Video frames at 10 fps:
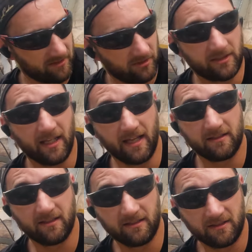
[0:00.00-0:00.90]
look
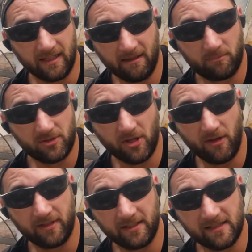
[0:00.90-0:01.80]
at
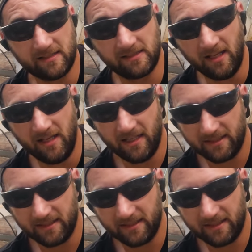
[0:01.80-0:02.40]
preserving this,